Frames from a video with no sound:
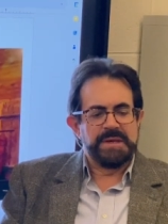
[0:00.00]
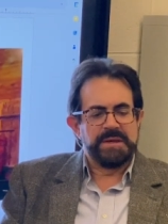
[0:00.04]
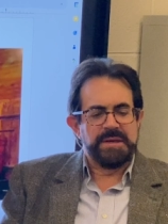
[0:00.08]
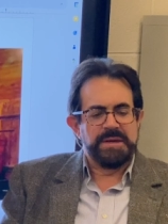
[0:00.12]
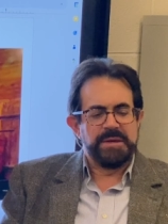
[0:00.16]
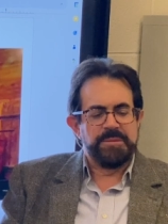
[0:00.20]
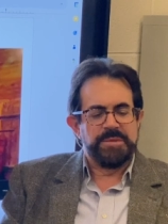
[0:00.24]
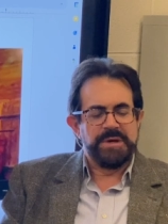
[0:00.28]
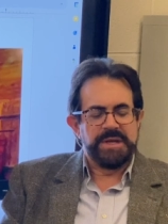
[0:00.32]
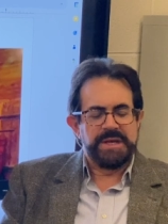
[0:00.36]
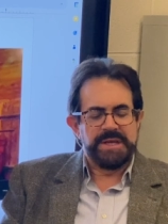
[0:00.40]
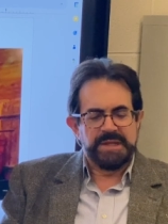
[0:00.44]
a
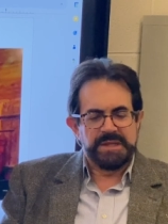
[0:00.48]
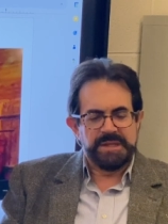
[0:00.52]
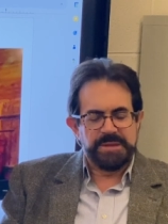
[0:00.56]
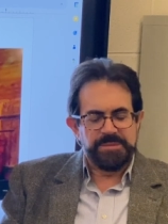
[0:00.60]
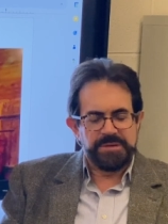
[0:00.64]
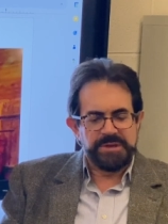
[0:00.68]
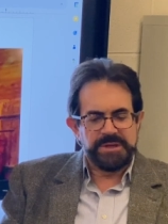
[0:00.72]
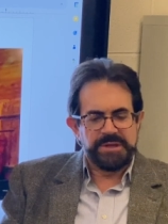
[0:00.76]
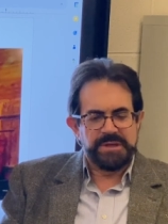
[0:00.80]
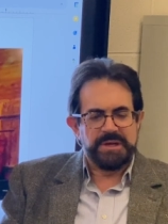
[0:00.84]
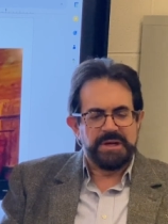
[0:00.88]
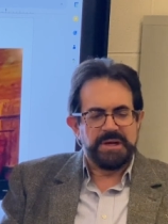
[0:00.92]
Betty
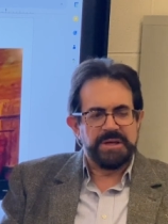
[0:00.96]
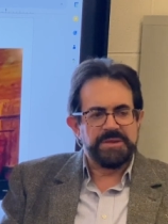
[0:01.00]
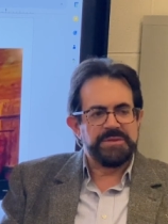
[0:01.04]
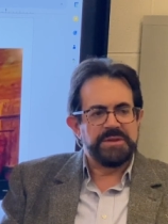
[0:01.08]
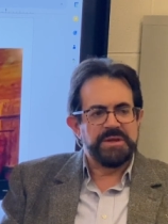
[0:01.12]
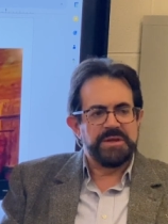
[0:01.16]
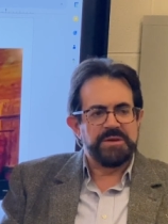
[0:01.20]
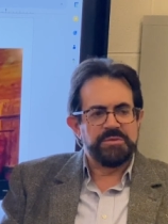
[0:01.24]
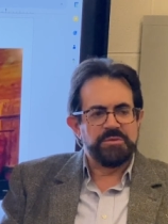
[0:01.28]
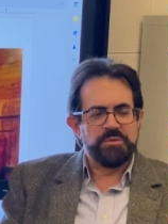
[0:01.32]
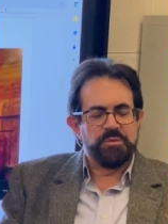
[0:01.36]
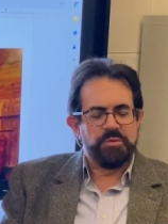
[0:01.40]
Lippincott
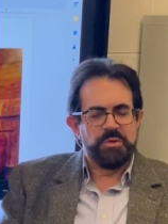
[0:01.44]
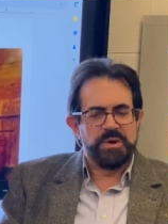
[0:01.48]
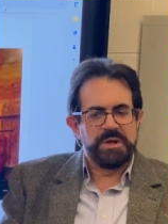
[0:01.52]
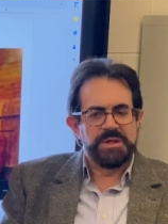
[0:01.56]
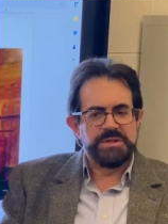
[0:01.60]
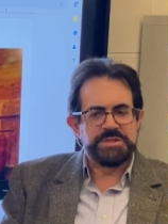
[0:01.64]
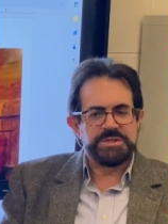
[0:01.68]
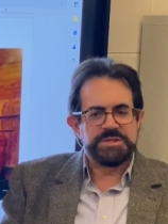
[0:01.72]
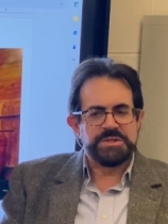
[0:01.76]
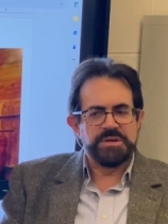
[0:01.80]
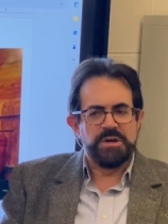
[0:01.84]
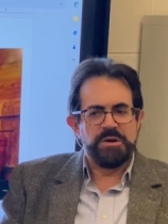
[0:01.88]
that
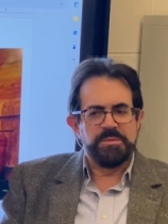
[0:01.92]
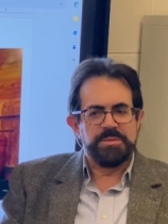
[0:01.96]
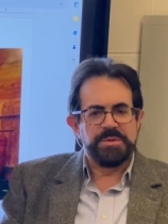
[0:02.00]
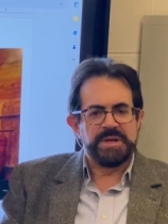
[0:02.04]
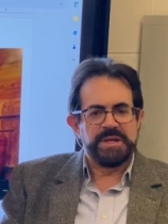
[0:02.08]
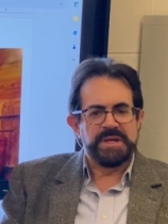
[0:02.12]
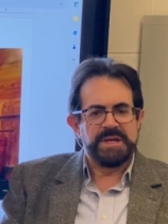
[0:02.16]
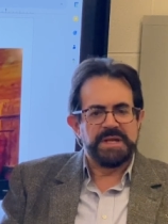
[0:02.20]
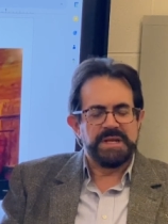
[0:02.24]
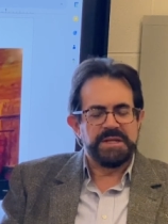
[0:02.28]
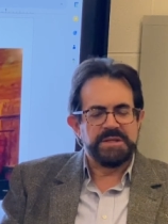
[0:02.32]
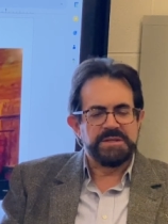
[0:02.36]
wants to open
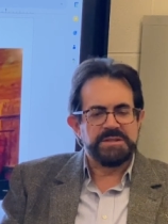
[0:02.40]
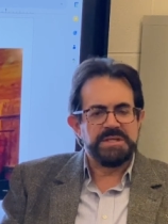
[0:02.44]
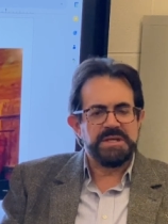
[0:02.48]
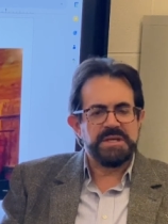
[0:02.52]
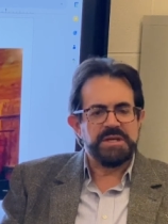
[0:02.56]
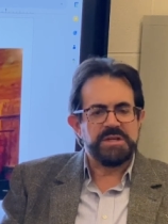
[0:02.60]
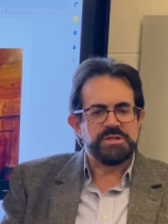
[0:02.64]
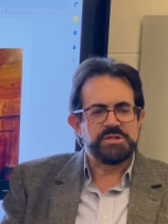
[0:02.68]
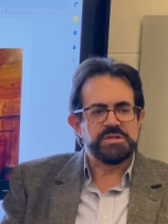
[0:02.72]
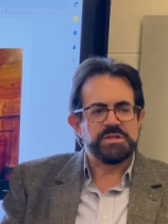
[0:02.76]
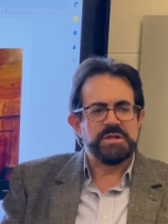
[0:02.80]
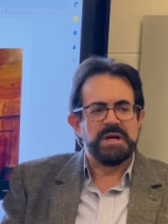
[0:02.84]
an
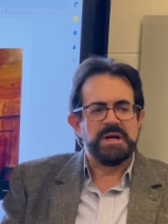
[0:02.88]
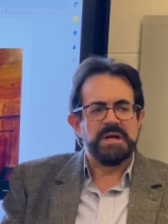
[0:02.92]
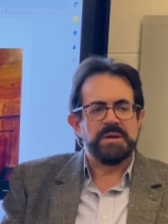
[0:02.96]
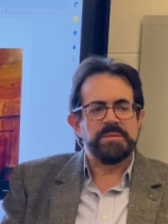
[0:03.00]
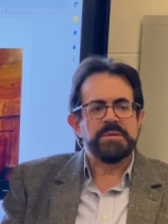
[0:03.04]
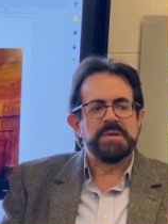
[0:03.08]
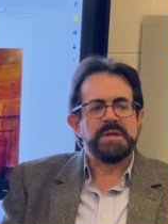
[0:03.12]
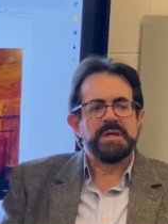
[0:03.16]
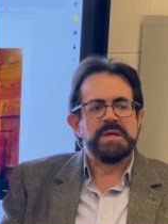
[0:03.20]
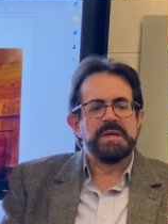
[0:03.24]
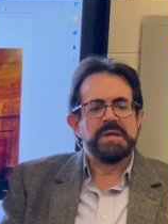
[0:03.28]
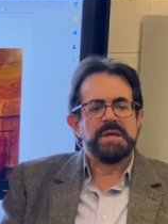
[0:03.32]
antique shop.
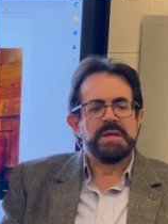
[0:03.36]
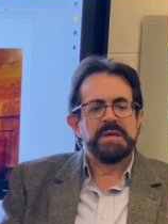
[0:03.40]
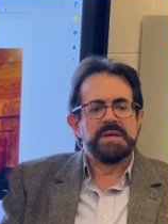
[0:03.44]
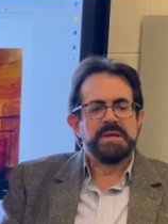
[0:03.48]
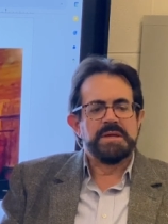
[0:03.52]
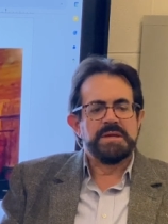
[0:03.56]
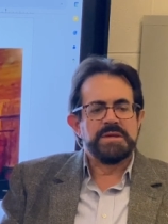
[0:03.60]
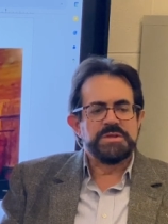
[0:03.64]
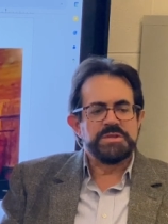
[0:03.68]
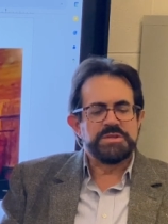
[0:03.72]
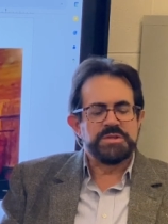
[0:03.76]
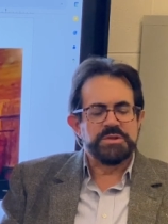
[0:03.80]

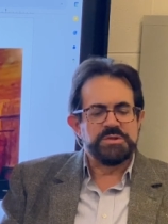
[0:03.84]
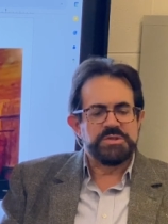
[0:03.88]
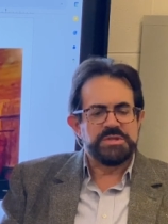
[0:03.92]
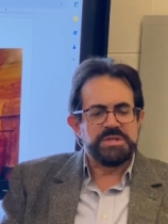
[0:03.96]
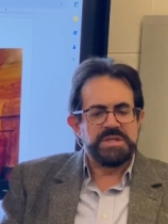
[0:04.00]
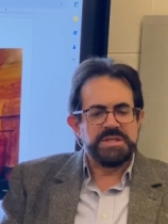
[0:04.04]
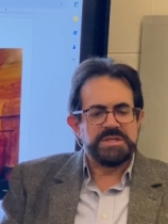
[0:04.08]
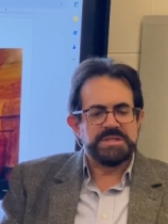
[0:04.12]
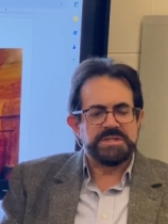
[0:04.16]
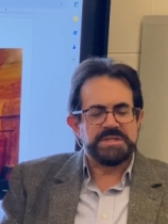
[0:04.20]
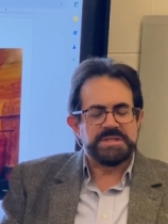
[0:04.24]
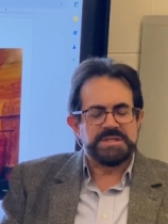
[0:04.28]
So
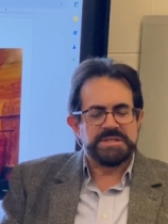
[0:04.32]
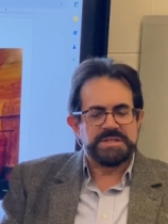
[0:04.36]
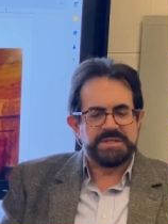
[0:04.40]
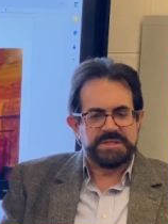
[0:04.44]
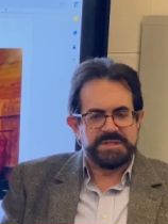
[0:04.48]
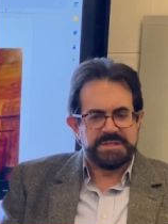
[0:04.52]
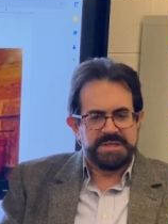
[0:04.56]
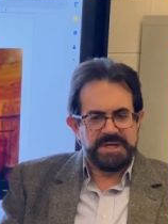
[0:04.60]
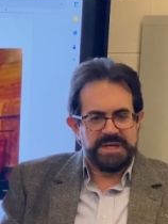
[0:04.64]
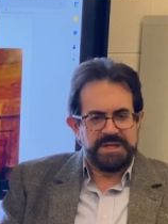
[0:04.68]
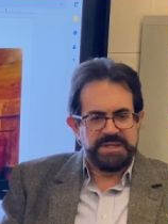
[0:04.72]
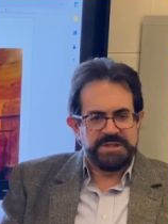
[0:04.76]
she
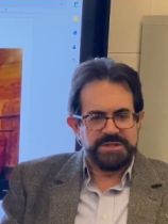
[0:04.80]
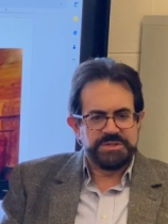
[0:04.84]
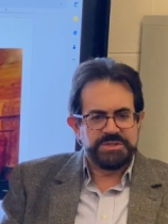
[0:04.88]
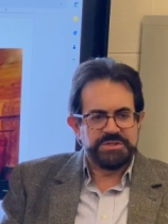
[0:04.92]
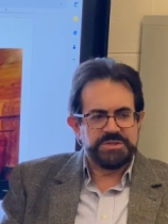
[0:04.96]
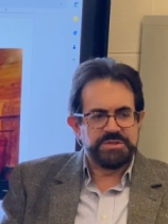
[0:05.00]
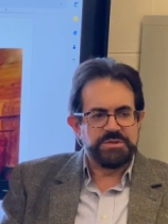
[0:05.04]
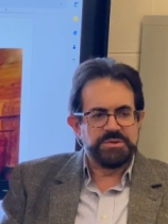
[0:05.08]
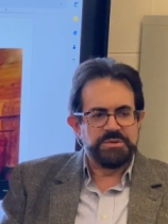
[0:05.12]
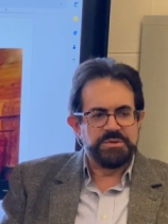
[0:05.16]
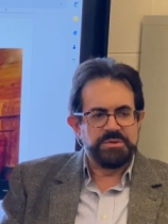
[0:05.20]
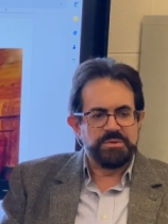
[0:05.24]
tends
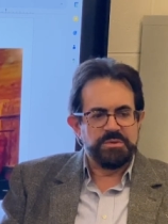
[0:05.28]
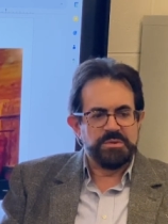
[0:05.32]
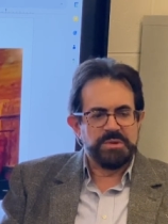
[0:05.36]
to